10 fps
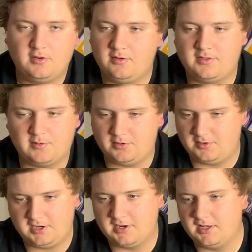that we
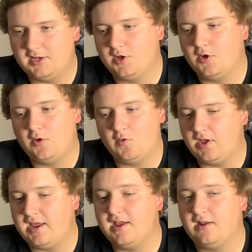needed,
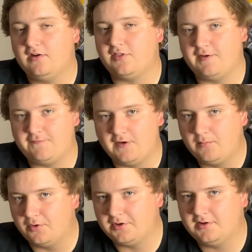and they
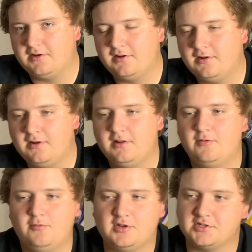fumbled it.
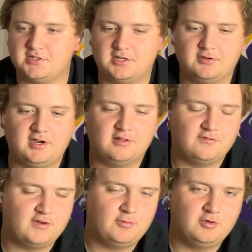We just didn't land on the
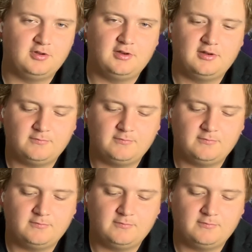fumble, and